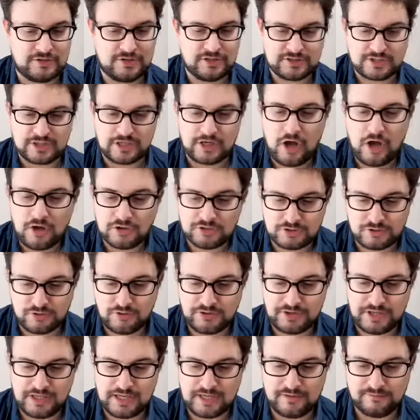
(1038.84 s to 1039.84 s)
a cultural
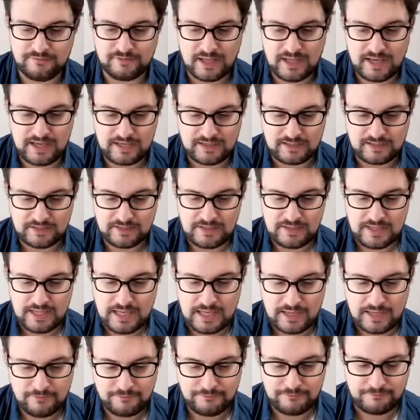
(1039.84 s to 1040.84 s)
thing of like
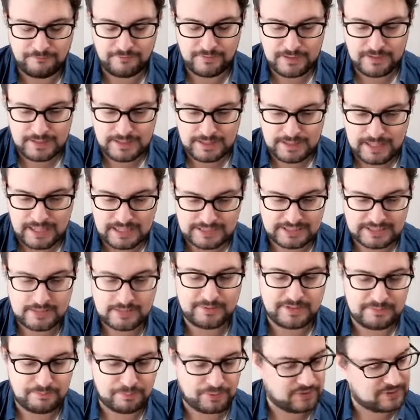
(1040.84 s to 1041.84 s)
if a
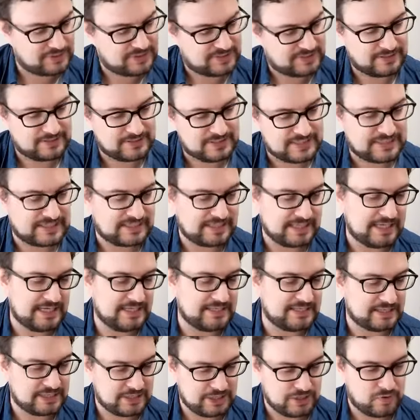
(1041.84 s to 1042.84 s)
Japanese person
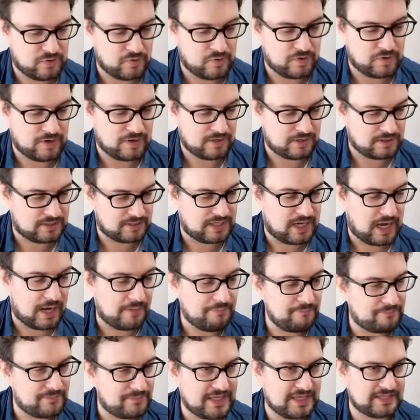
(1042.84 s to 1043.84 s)
sees your
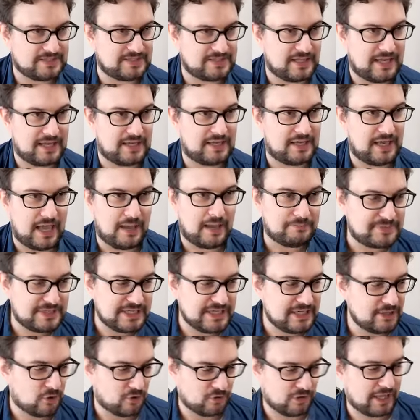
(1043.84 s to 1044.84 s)
cup is like
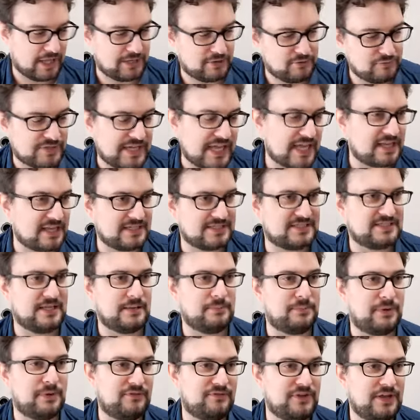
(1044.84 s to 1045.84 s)
empty or like you've taken a
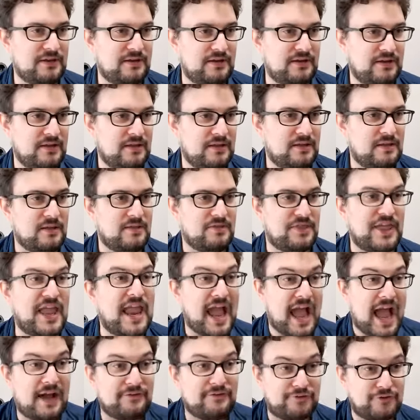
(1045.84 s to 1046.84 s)
sip out of it, they
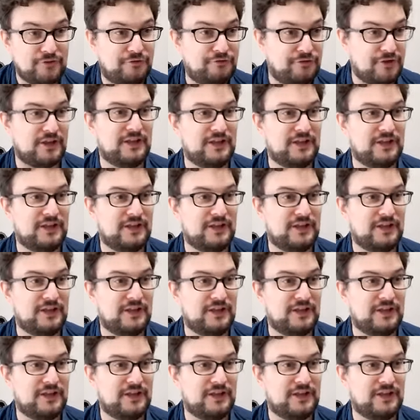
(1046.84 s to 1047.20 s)
have to fill it.